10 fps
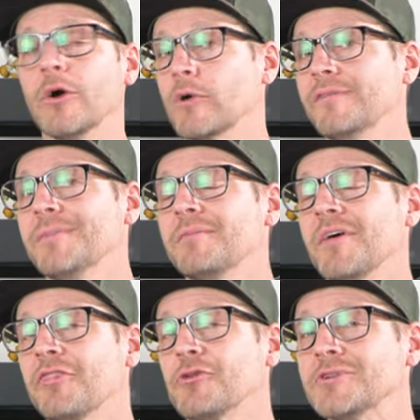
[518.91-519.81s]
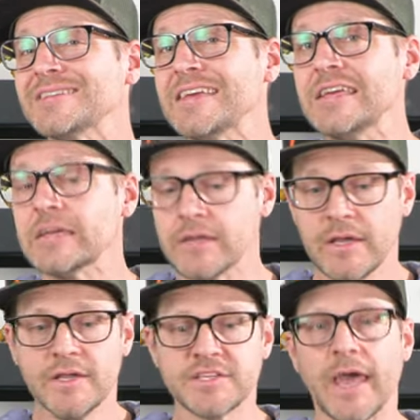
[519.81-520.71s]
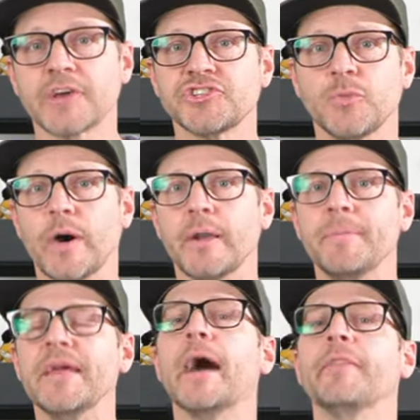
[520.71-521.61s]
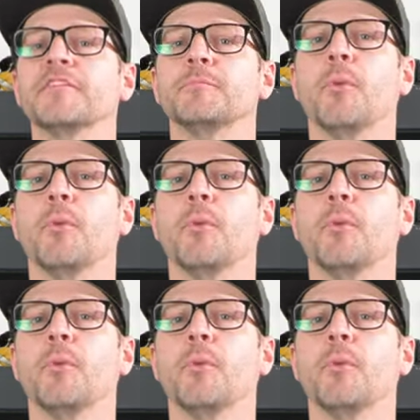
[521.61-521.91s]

or even maybe a 13 to actually want to be on this